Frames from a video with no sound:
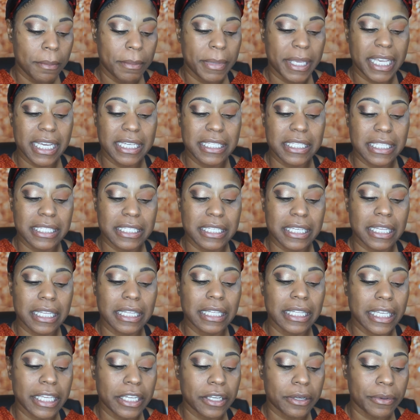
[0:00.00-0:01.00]
because it's
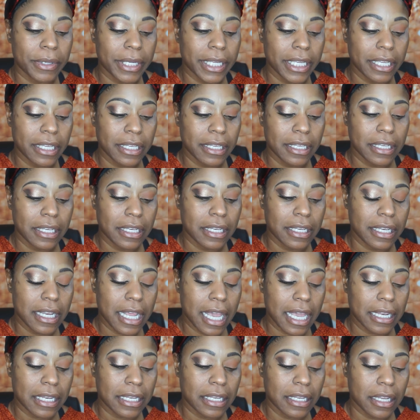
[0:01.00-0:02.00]
glittery,
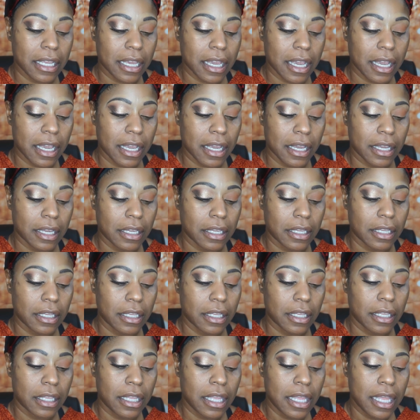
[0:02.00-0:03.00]
not
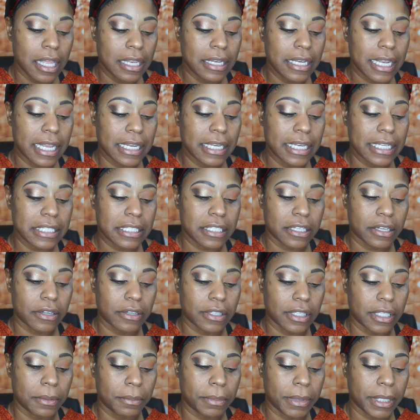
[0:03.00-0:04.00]

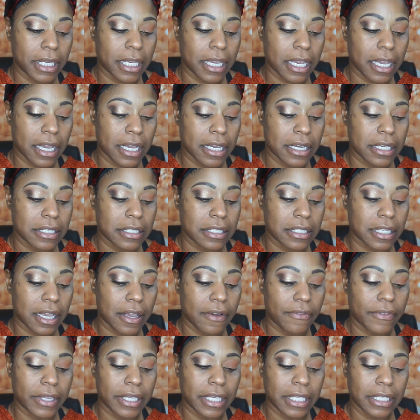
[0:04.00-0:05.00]
necessarily because
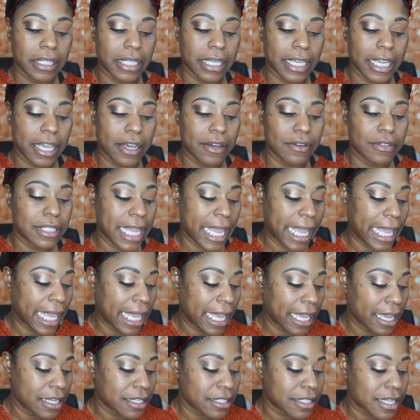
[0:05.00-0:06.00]
of anything else.
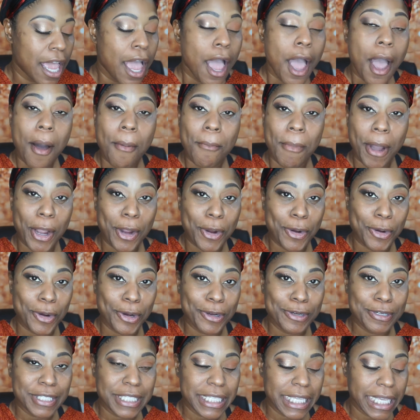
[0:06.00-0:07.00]
And my
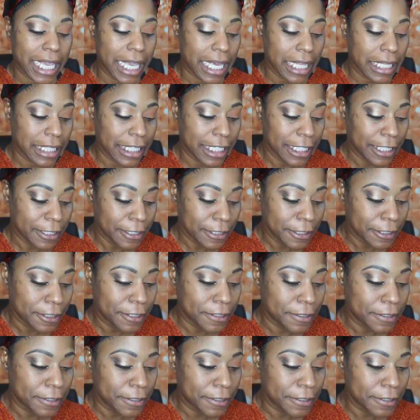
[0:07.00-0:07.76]
girls, Kelli